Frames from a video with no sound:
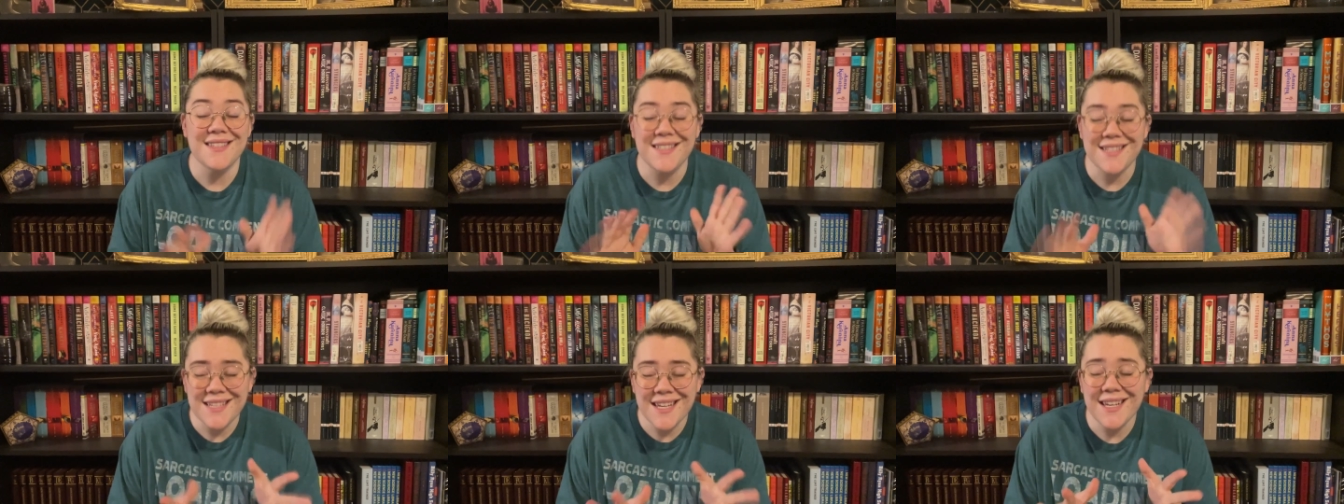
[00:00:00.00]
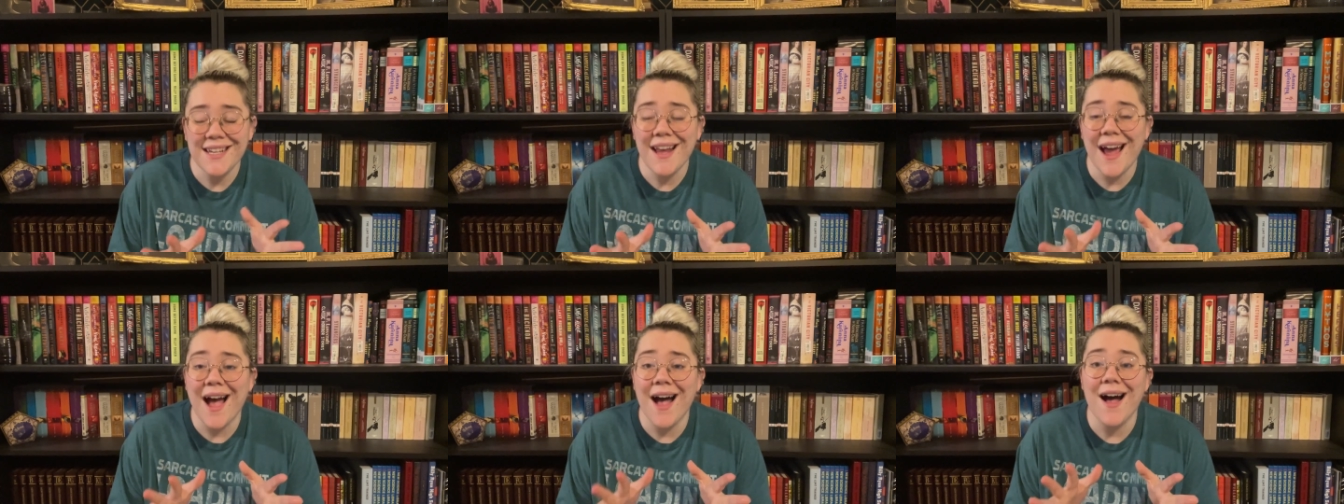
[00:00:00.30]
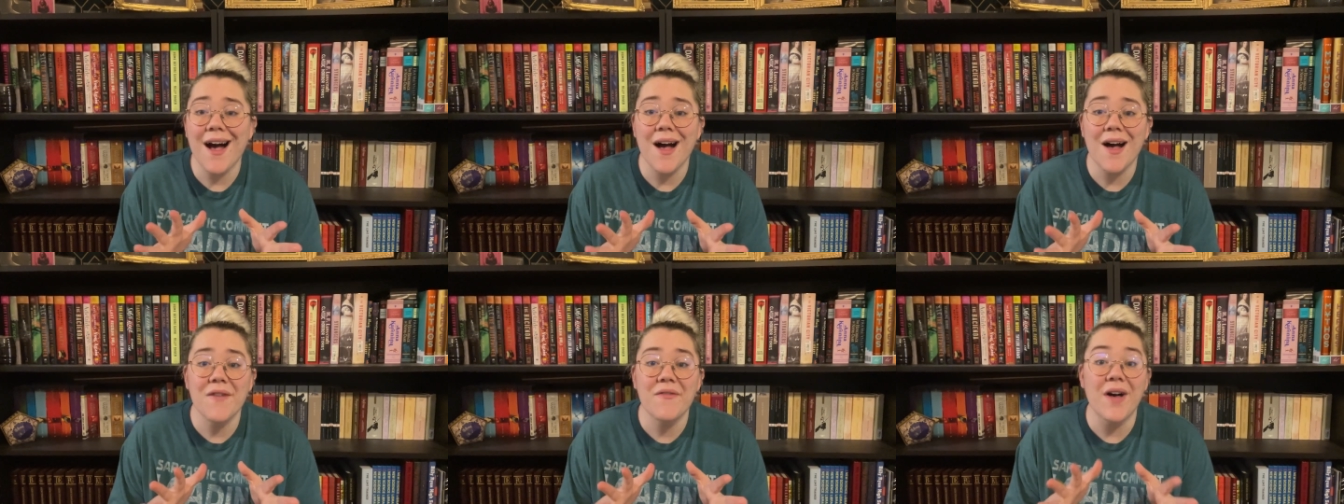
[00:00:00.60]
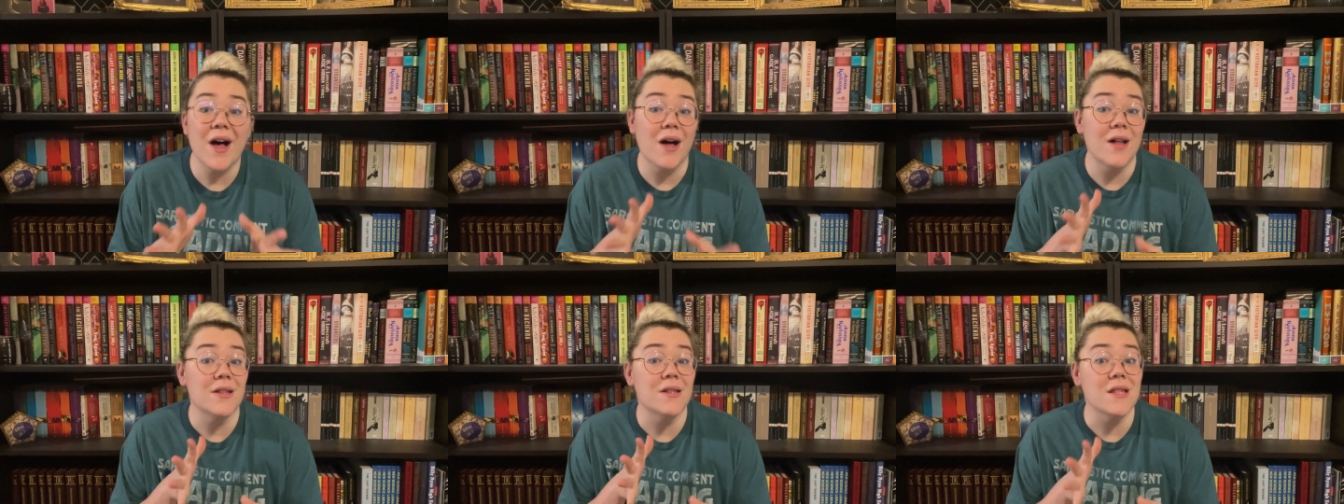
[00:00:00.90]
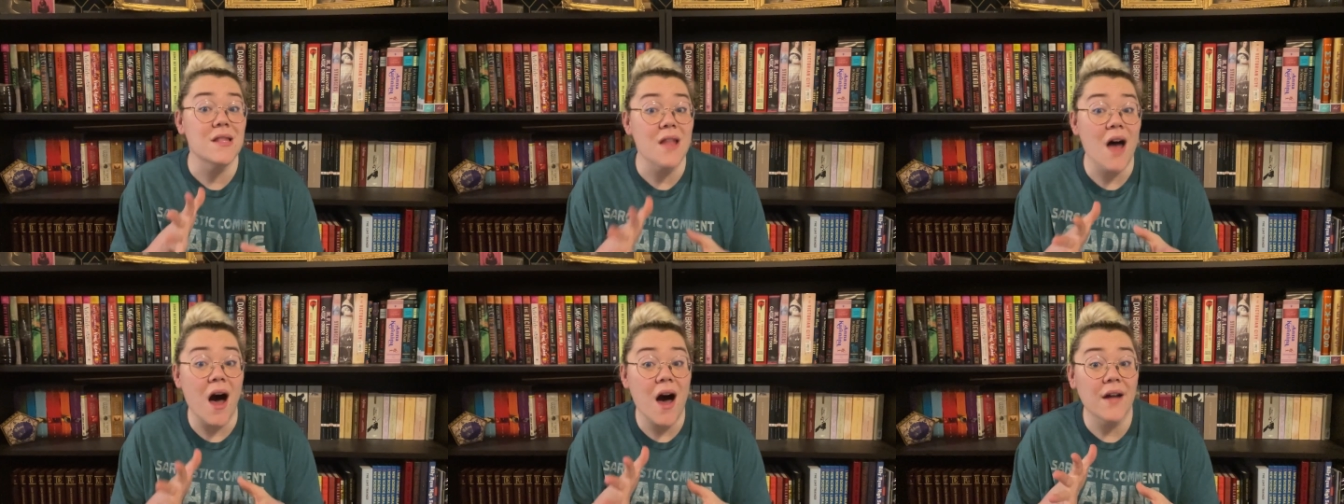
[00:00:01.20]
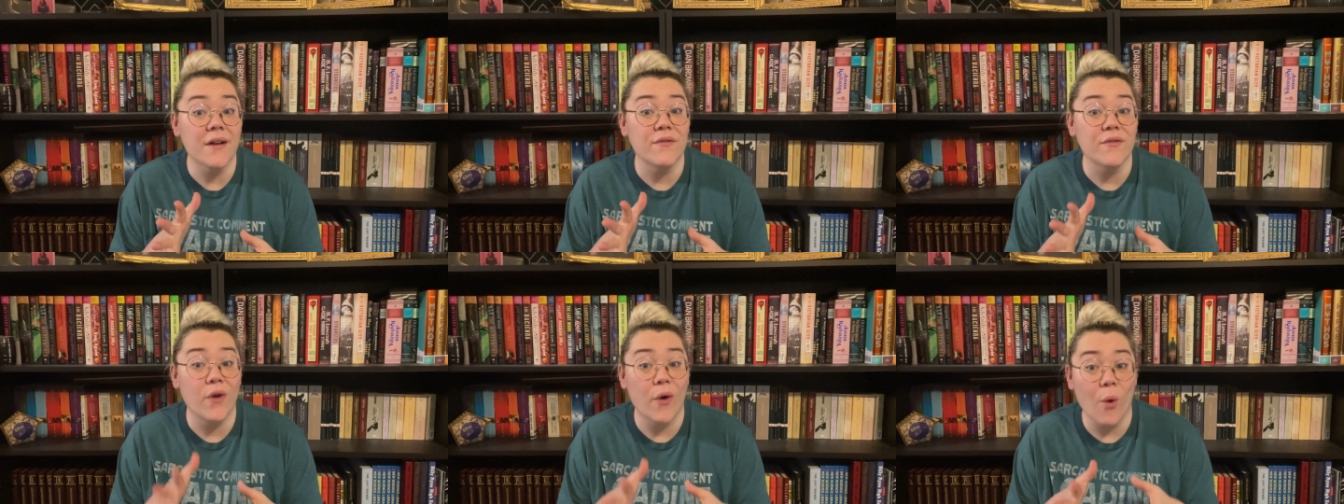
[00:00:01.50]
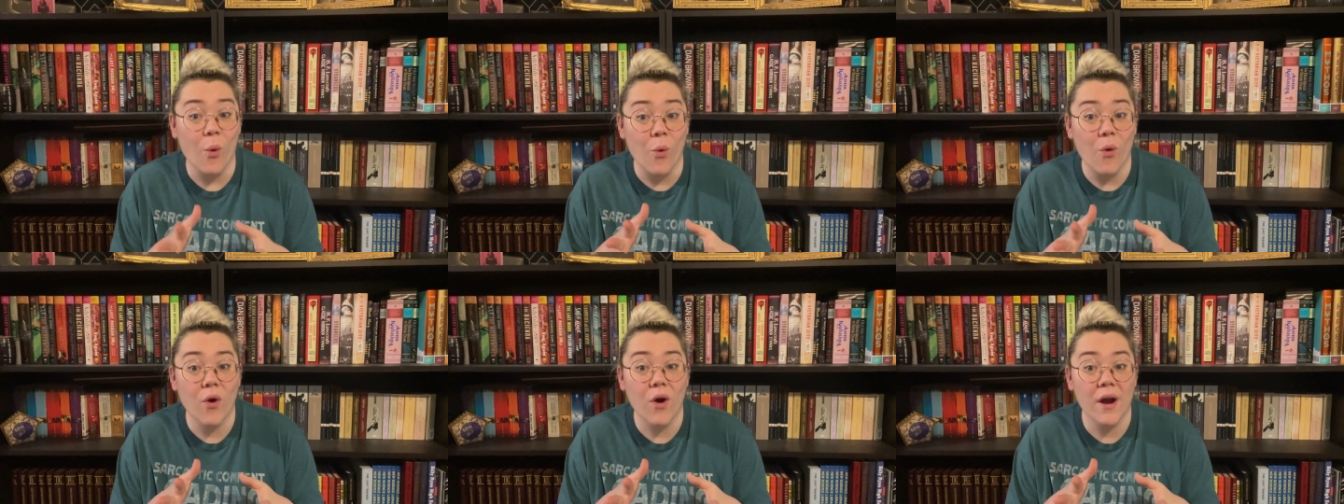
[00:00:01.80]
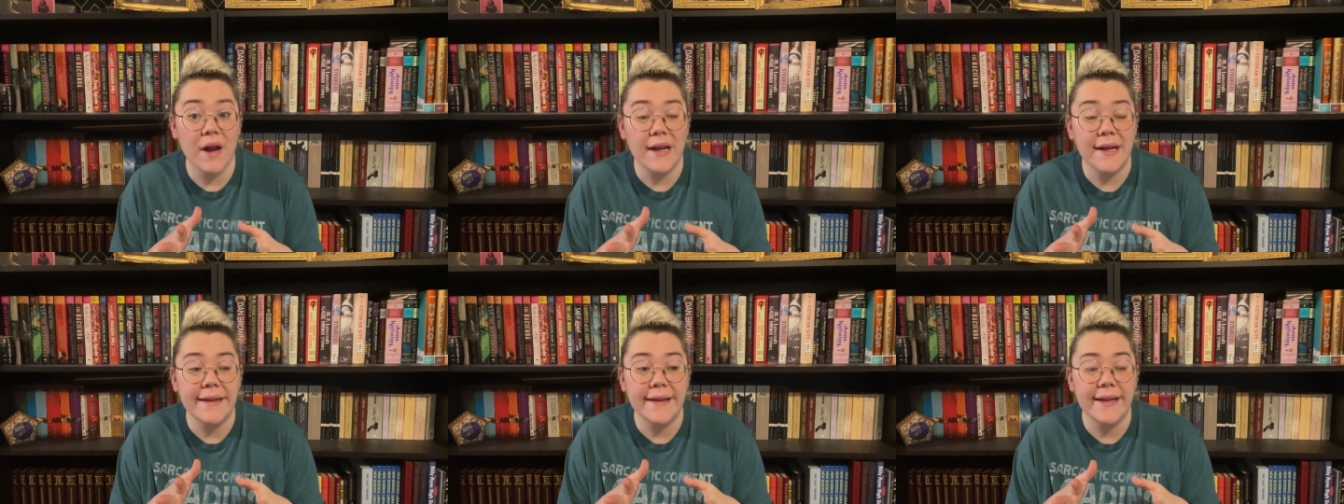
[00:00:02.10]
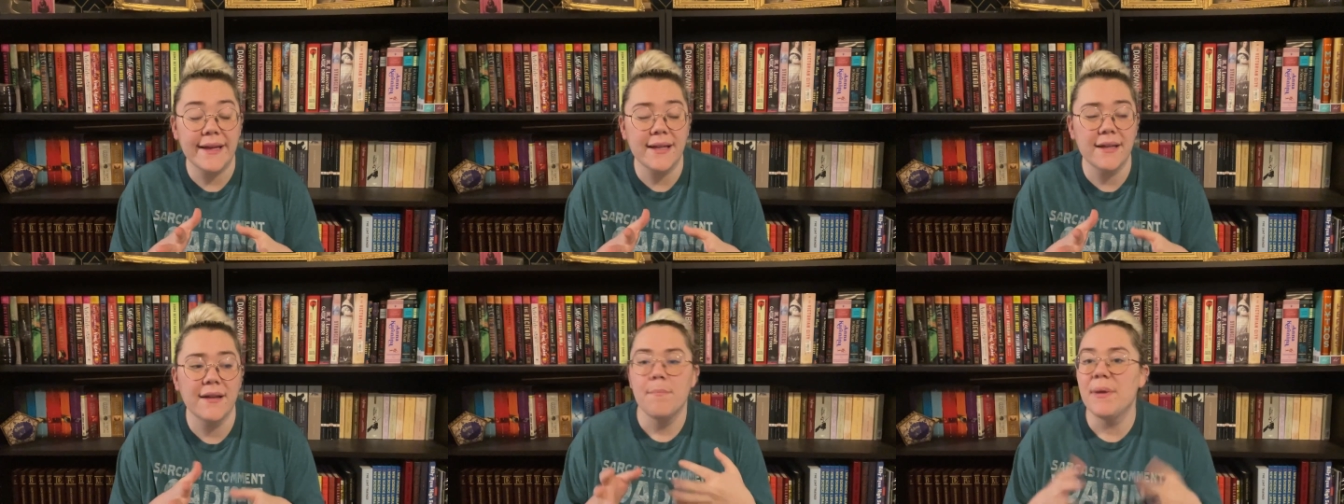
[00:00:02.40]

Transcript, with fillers: did have a lot of gore in it,